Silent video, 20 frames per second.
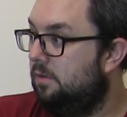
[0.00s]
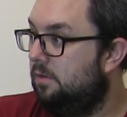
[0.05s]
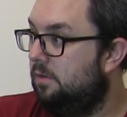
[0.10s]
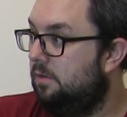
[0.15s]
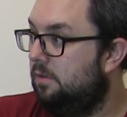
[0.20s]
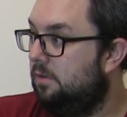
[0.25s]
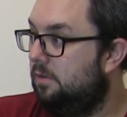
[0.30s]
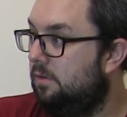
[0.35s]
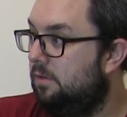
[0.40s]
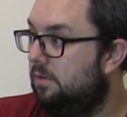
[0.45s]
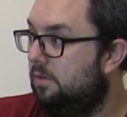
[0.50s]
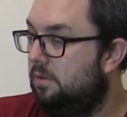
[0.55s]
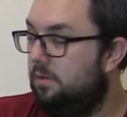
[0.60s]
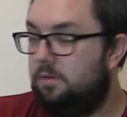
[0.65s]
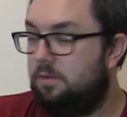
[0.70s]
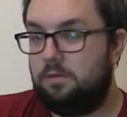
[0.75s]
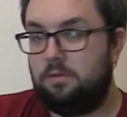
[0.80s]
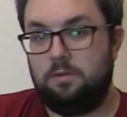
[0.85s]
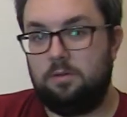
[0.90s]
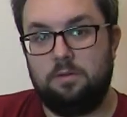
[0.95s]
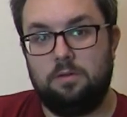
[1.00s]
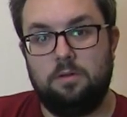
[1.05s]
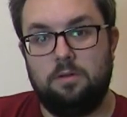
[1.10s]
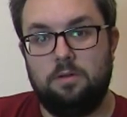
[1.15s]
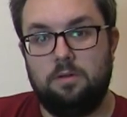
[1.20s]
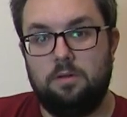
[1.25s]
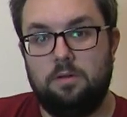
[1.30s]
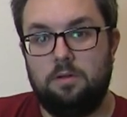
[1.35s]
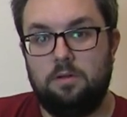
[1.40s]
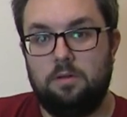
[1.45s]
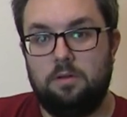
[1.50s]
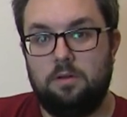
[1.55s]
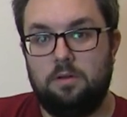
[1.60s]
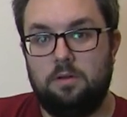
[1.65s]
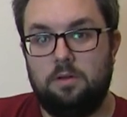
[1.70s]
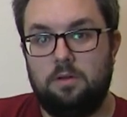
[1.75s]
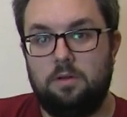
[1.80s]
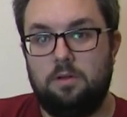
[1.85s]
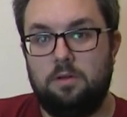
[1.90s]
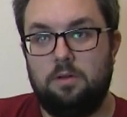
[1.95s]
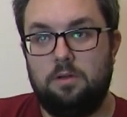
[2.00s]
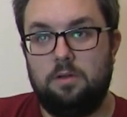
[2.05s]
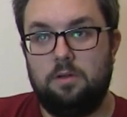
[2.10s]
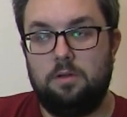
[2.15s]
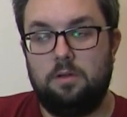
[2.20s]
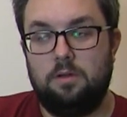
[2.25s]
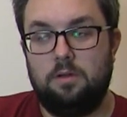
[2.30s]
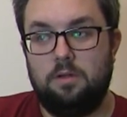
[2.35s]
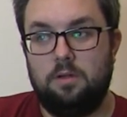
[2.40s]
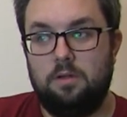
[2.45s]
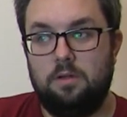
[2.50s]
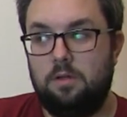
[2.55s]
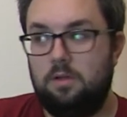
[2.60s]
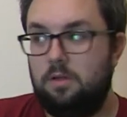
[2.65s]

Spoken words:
The person shown says nothing.